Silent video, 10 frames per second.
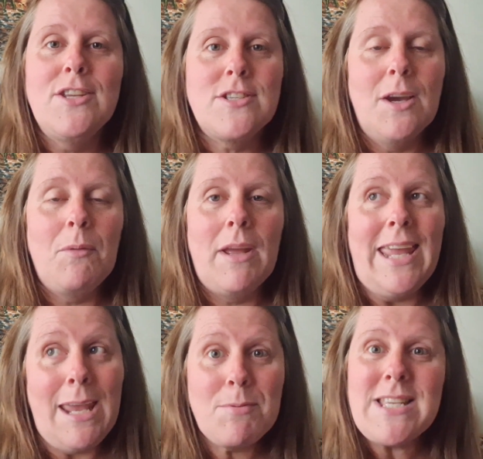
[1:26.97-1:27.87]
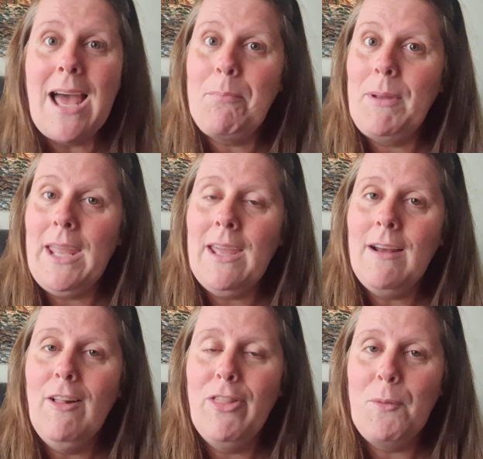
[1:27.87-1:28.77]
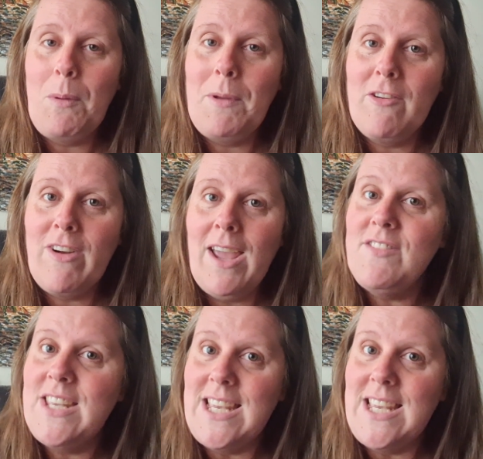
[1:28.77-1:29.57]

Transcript: So he was happy, although when we arrived,